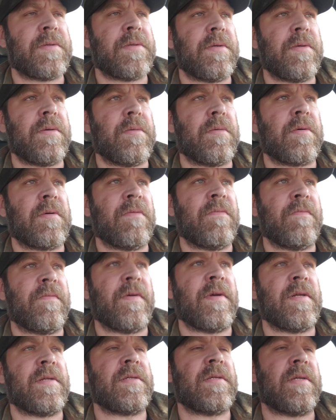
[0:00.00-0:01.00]
to
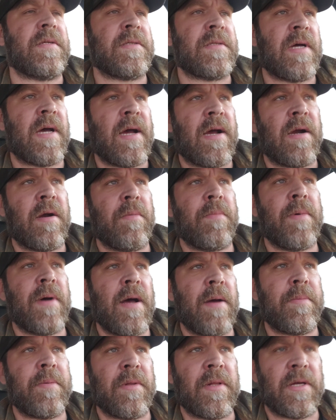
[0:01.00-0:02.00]
convince an entire
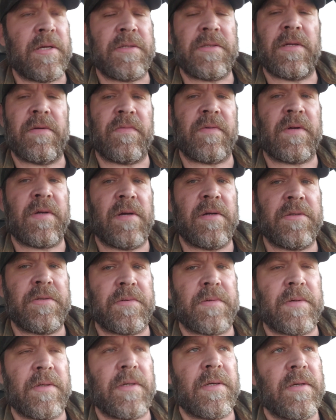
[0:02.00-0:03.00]
population of a
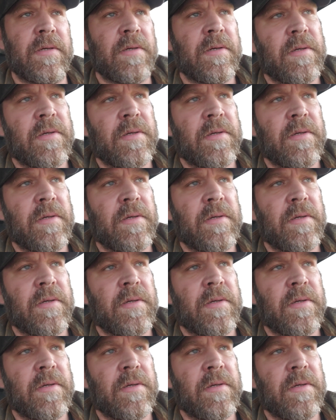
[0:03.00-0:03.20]
country